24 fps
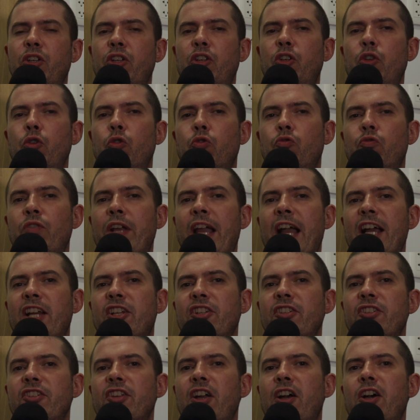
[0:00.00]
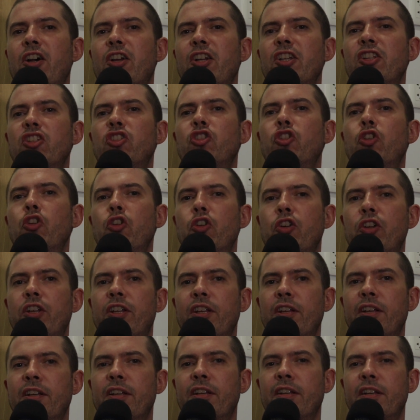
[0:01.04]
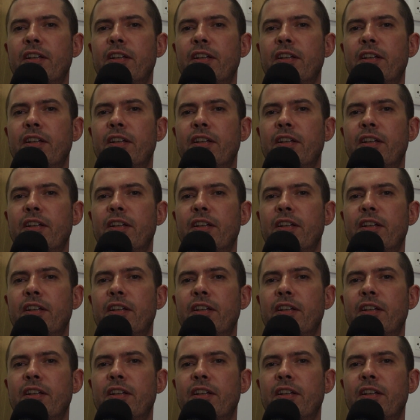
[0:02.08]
your reactions aren't as good